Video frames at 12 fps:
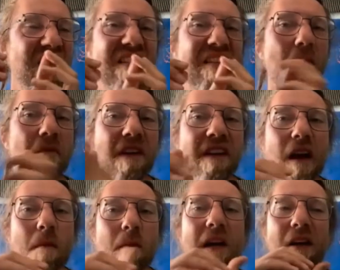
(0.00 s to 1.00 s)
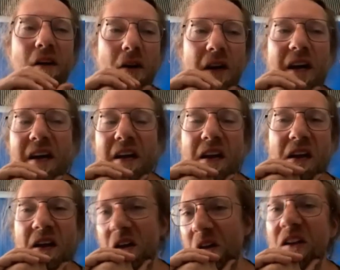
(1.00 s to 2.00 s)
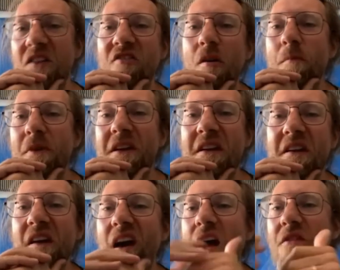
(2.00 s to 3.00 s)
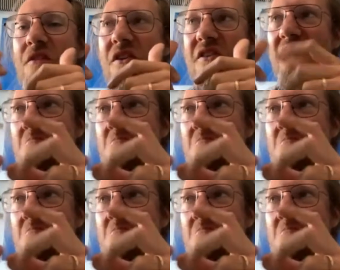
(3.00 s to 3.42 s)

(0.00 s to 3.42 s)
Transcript: something there. I'm like, okay, let's jump in and just